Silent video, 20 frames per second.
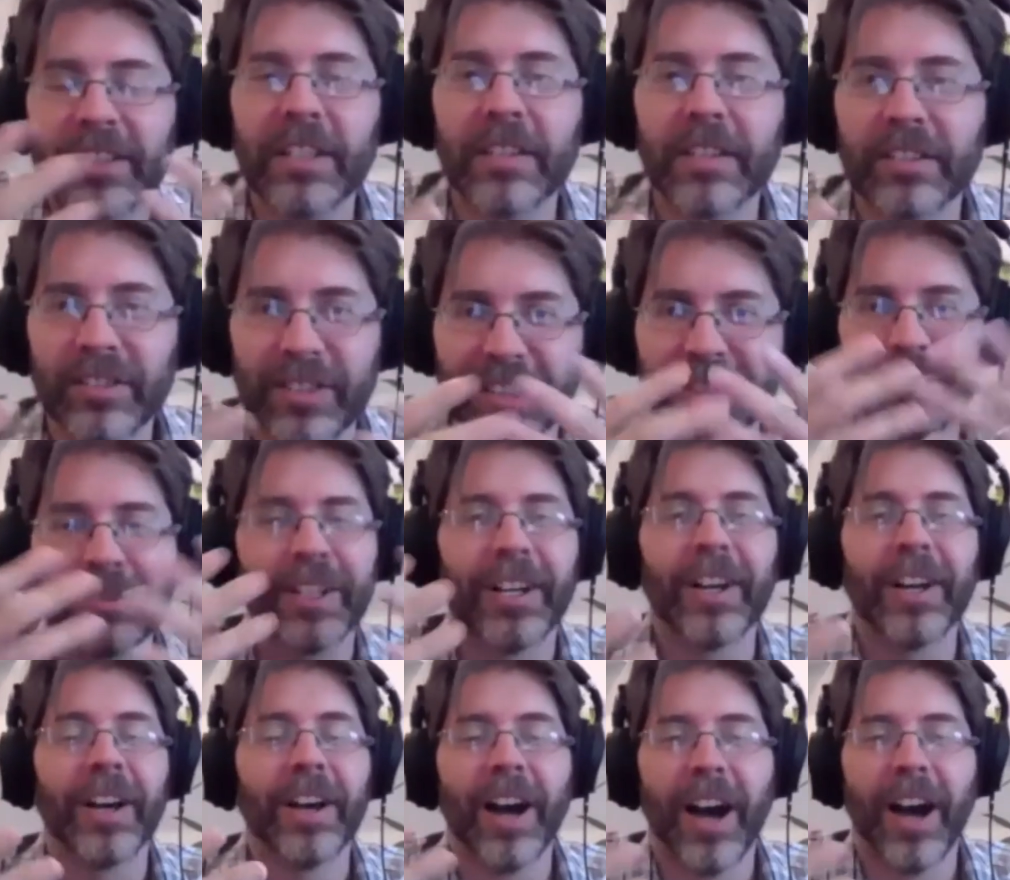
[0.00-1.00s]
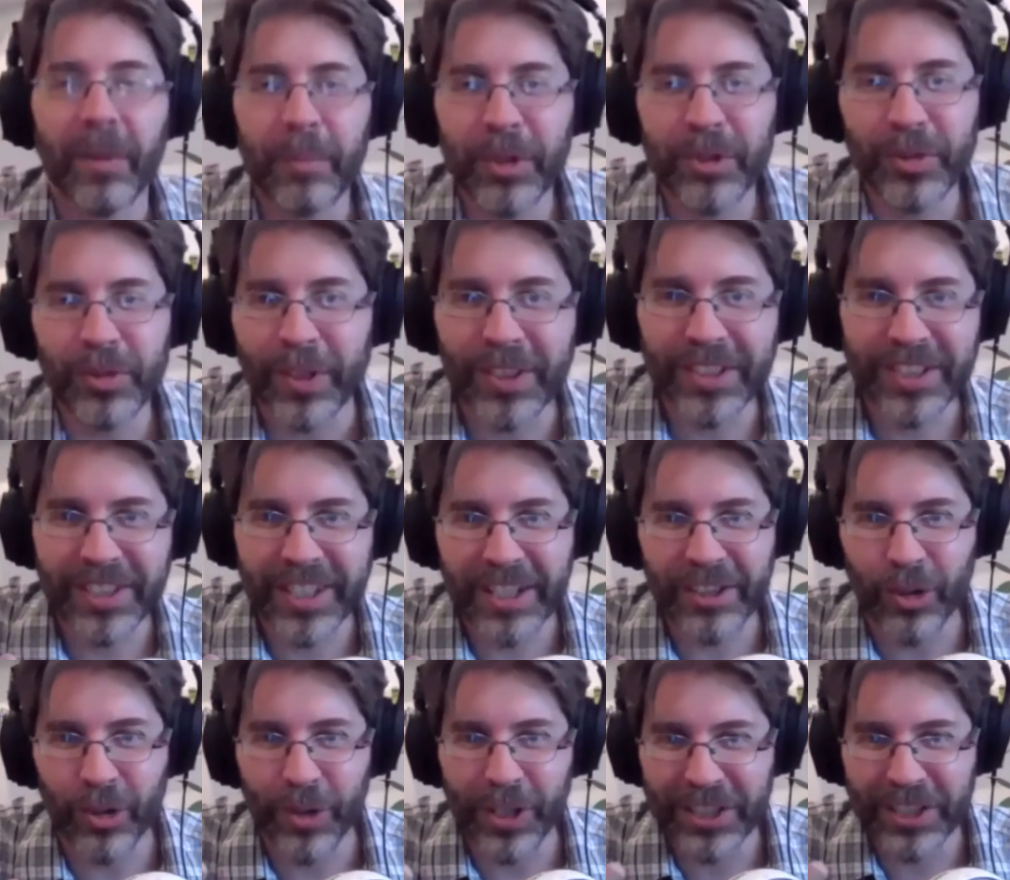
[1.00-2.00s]
It's like I almost want to say
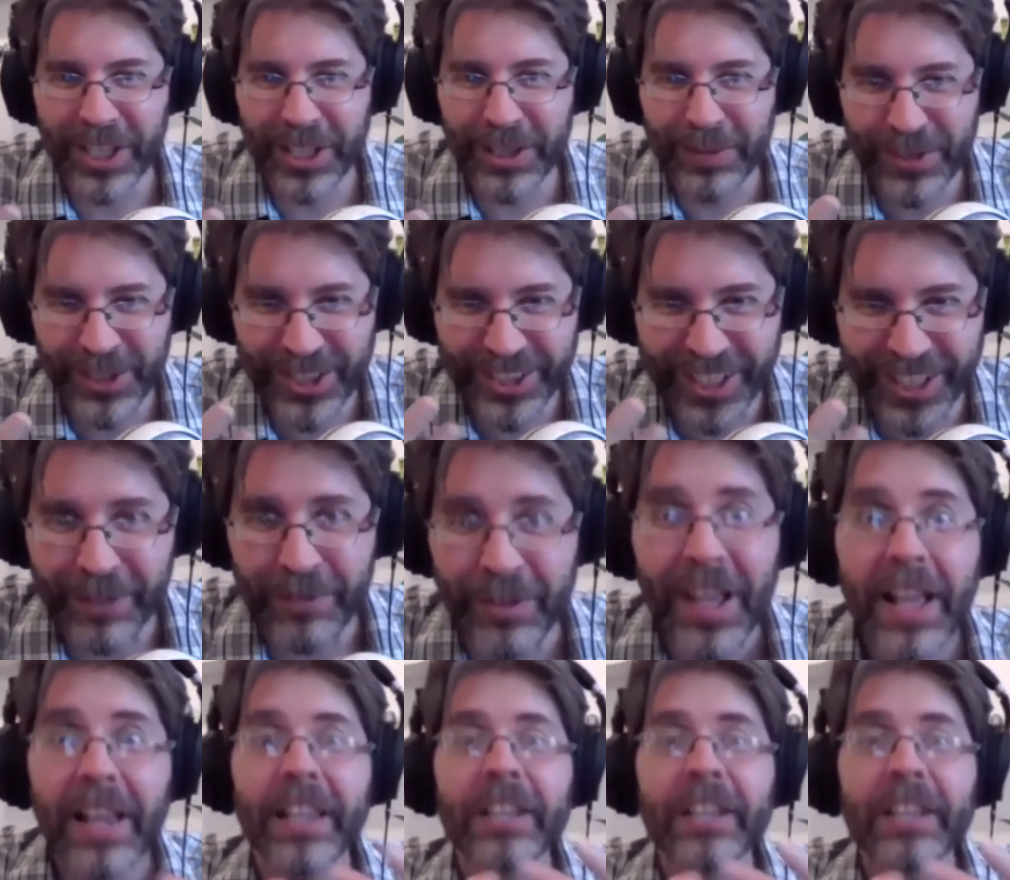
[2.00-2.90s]
quantum stuff.